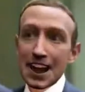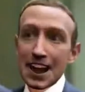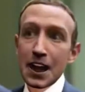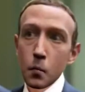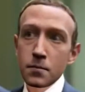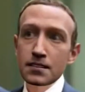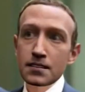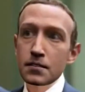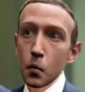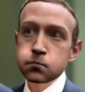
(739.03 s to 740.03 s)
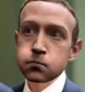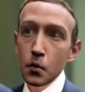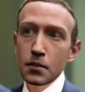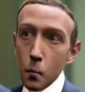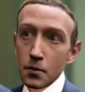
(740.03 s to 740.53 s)
Hey, when this is over, you
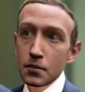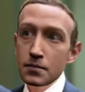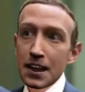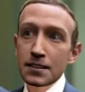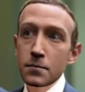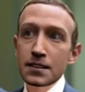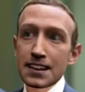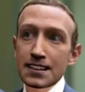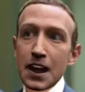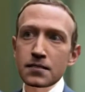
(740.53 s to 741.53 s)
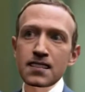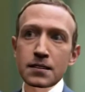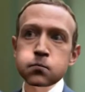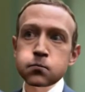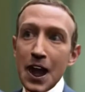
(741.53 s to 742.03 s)
want to go light a million dollars on
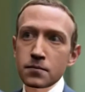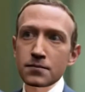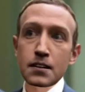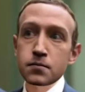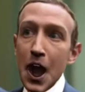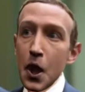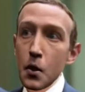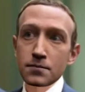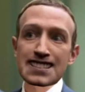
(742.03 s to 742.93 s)
fire in front of a homeless